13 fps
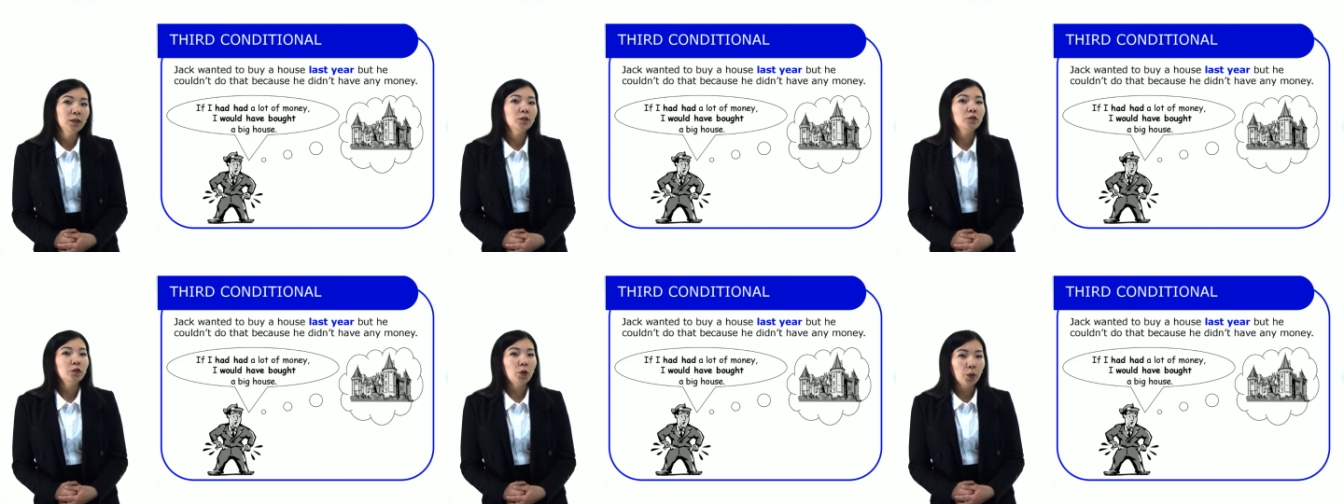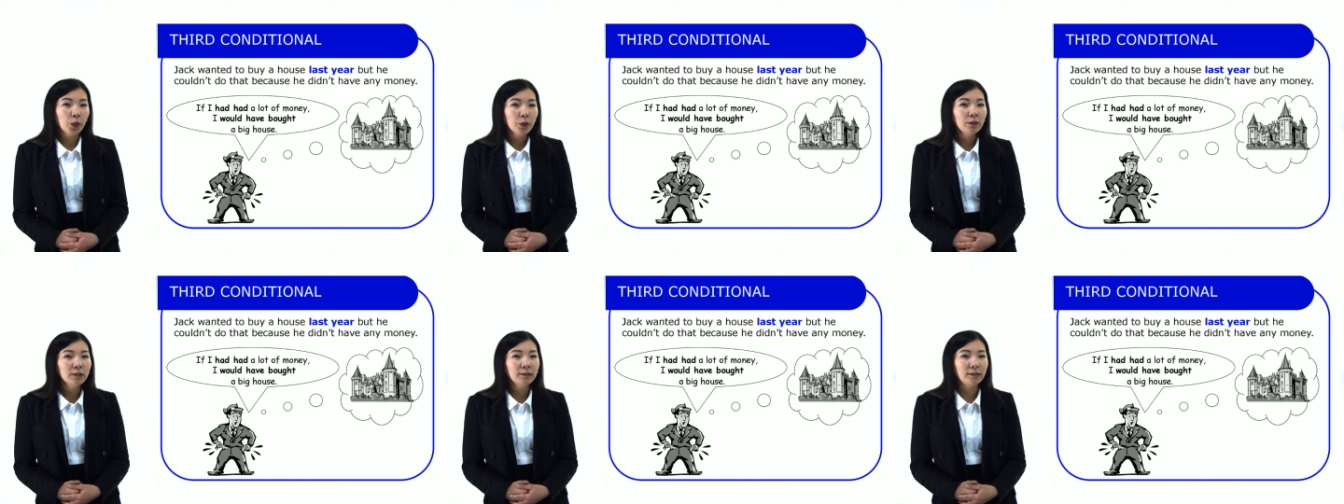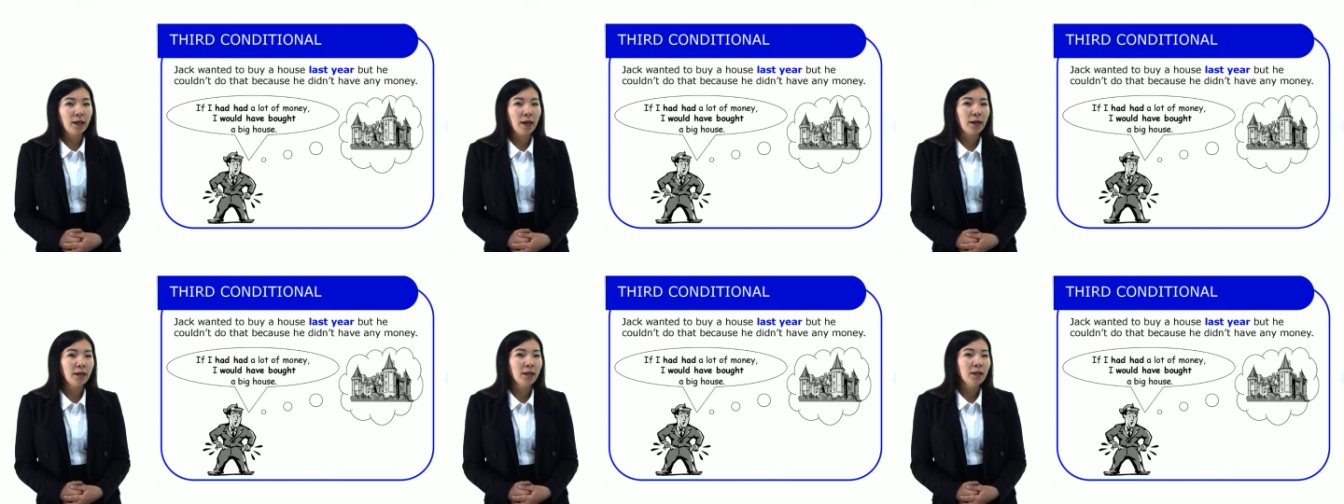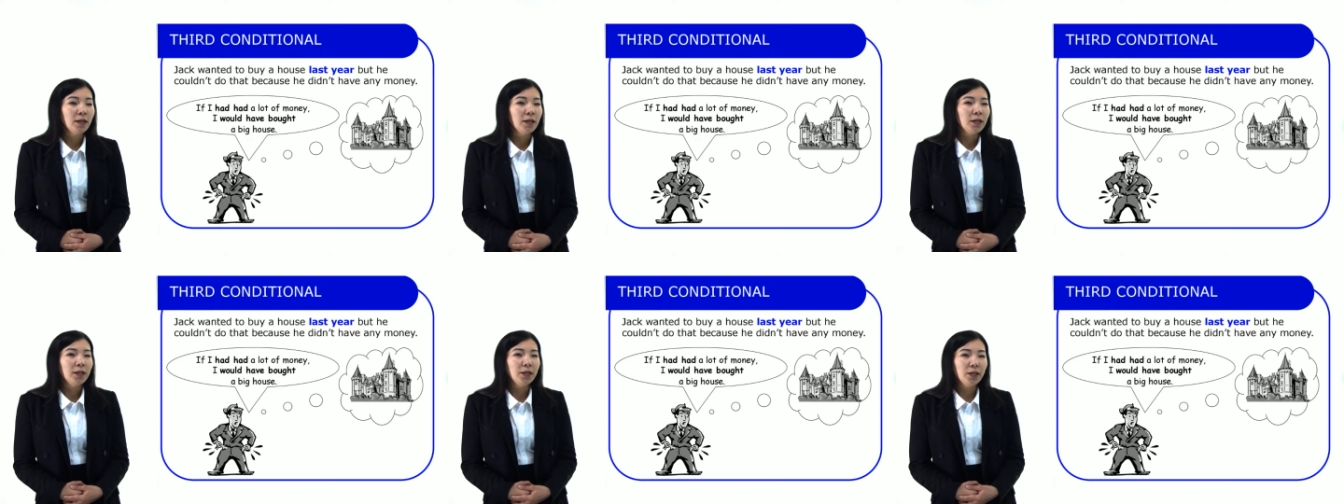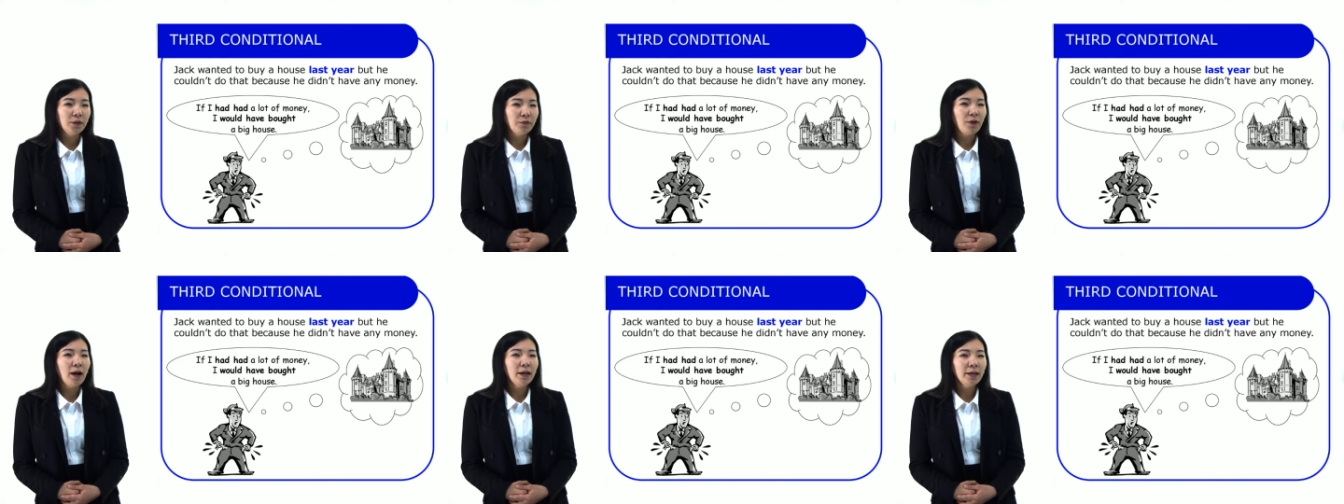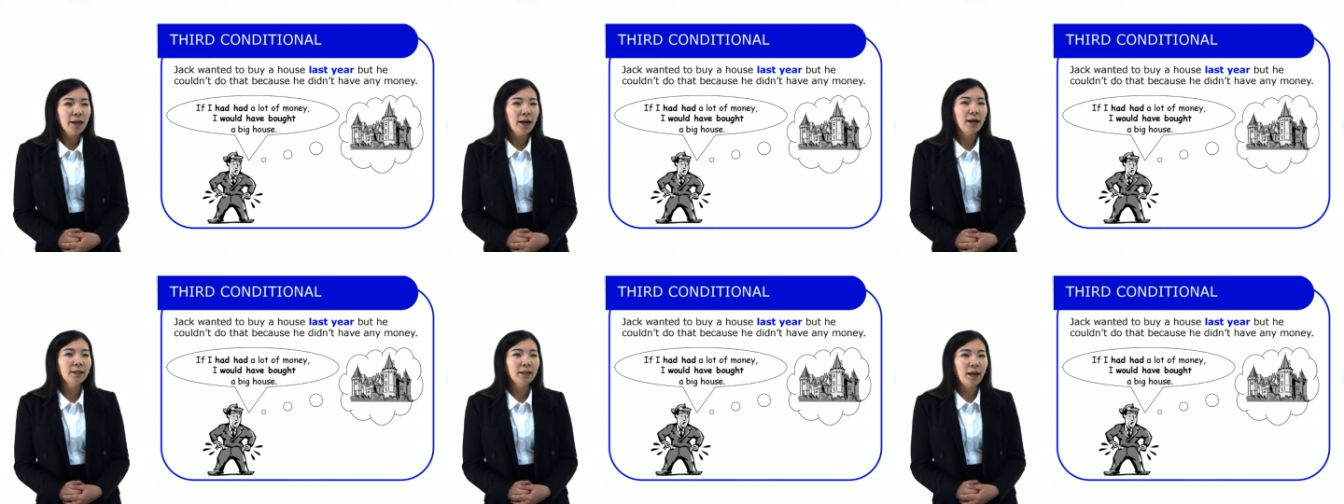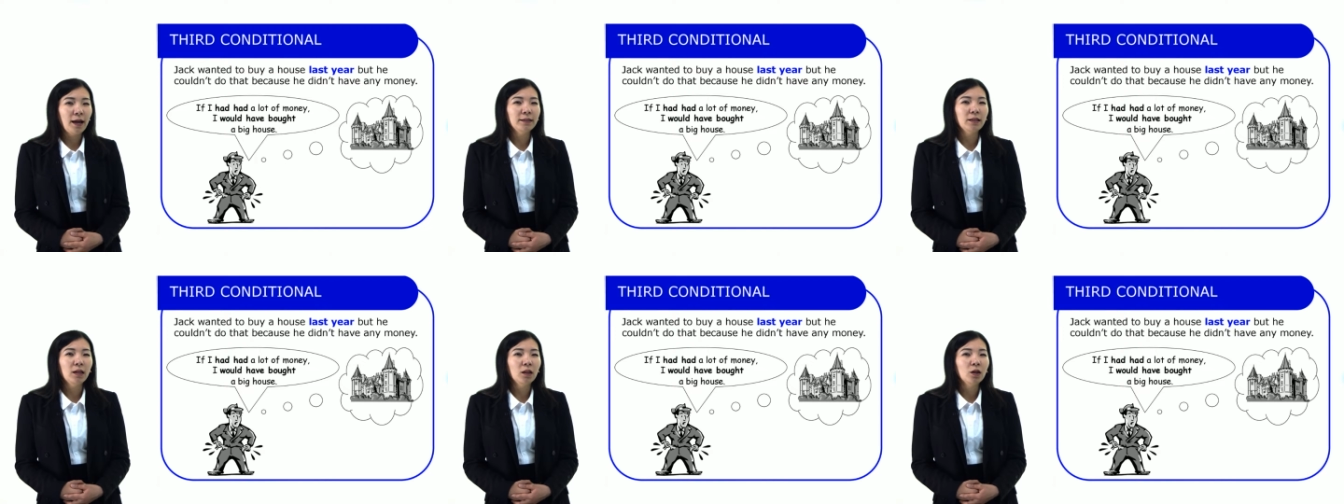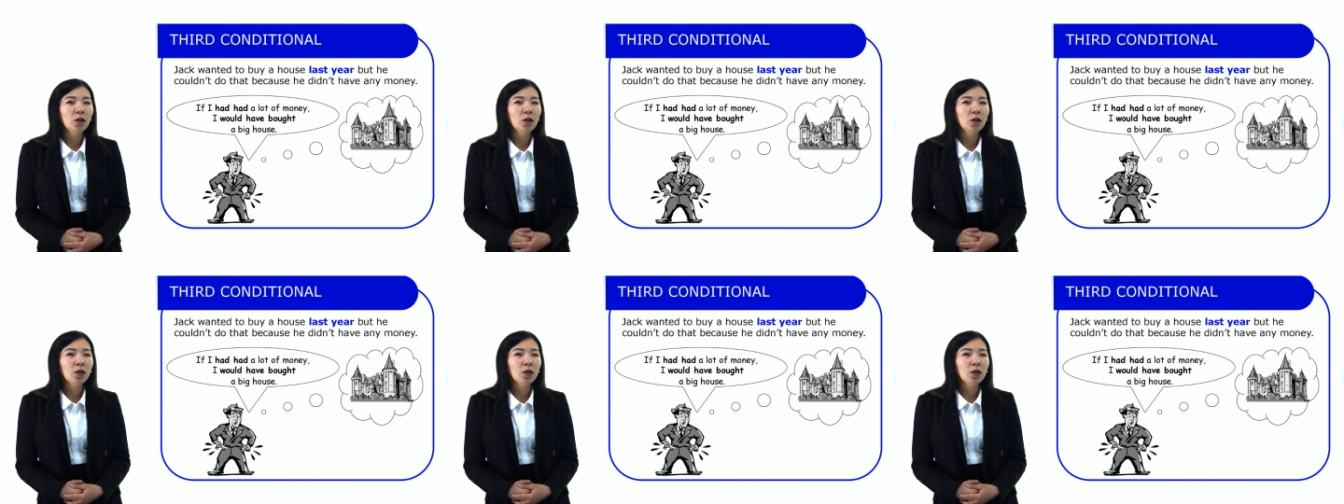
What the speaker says: So he will say, If I had had a lot